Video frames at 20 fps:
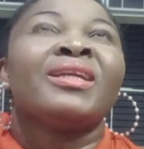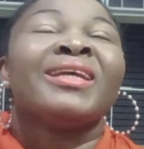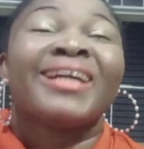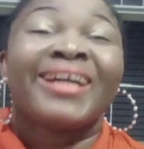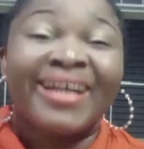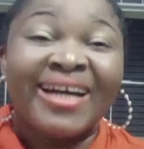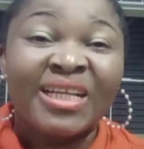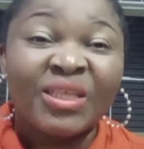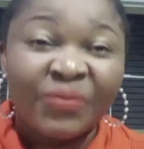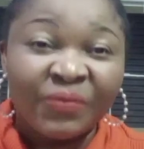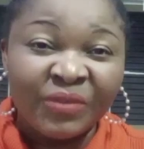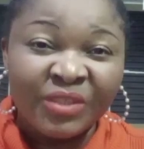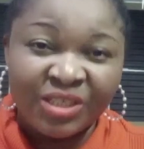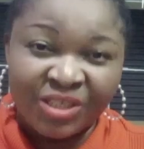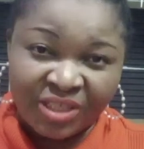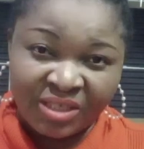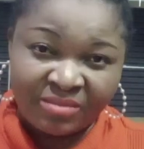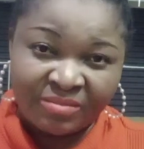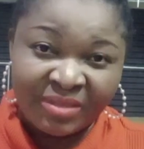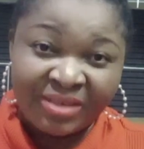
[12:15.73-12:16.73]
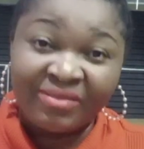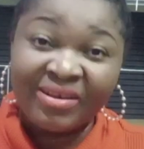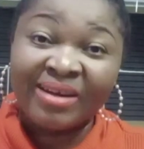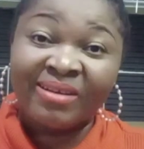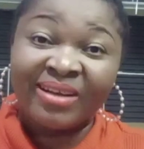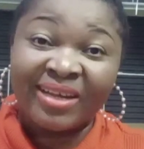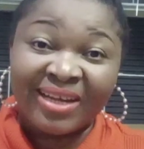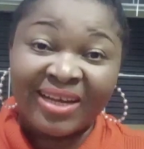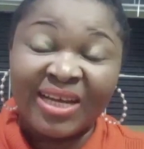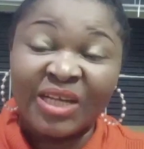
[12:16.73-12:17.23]
The catfish, the
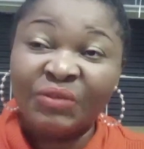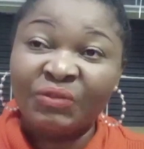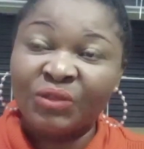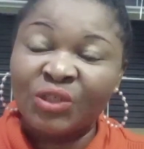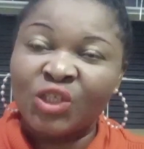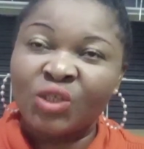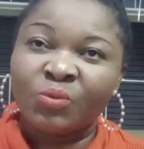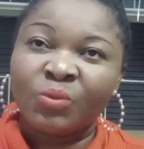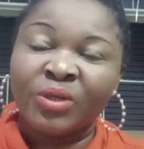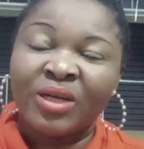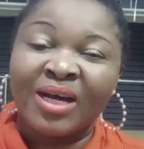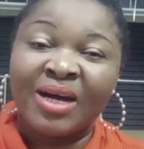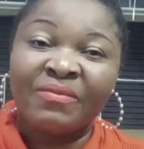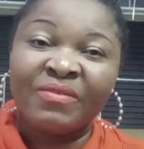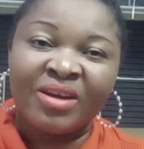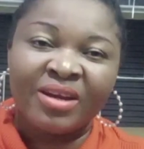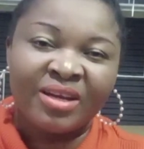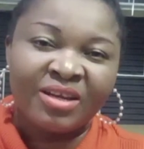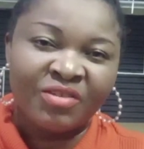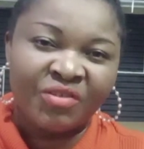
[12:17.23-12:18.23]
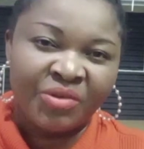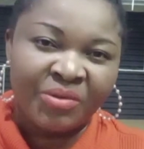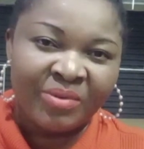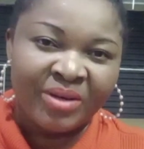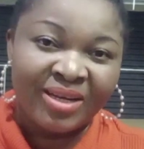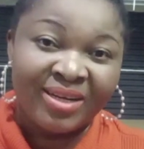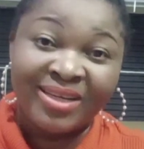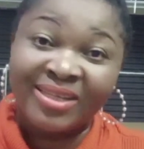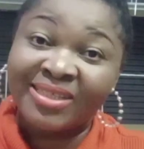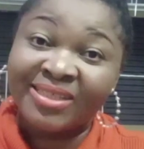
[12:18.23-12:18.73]
regular catfish we have in Nigeria.